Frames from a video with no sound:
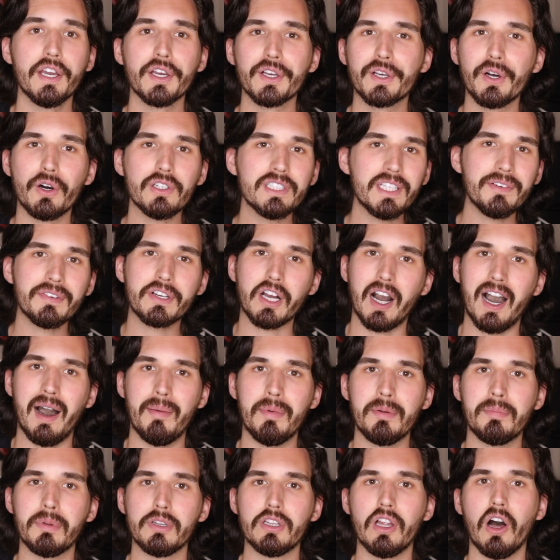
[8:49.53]
Go leave a
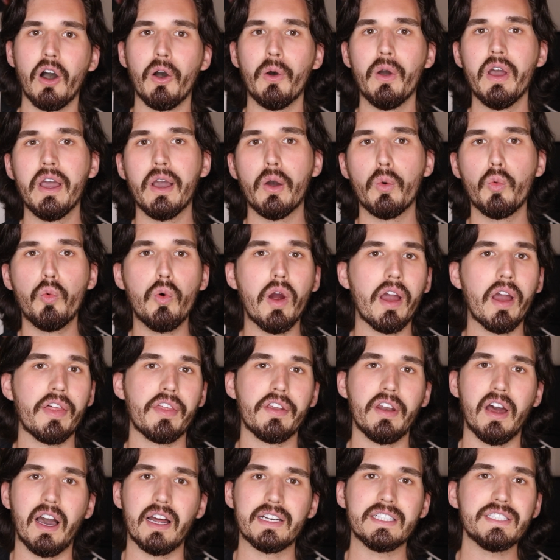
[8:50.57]
comment below whether or
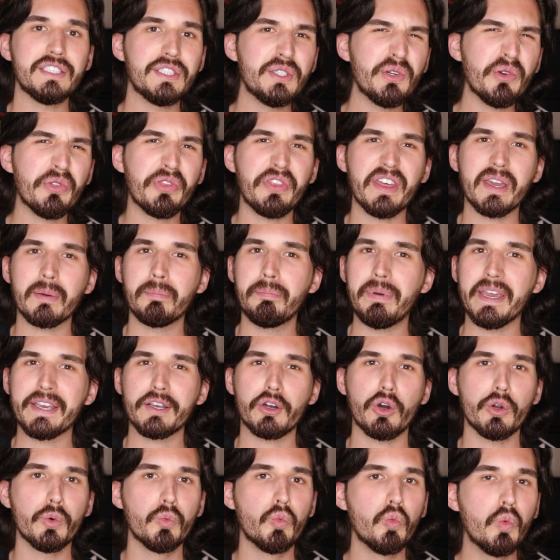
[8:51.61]
not you think Bitcoin